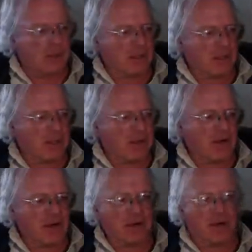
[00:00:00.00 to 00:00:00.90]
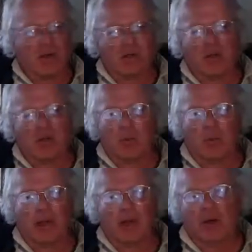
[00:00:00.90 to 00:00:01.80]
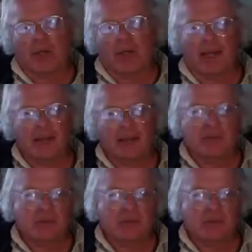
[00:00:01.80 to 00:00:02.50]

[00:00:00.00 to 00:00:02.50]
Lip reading: They found, Antarctica has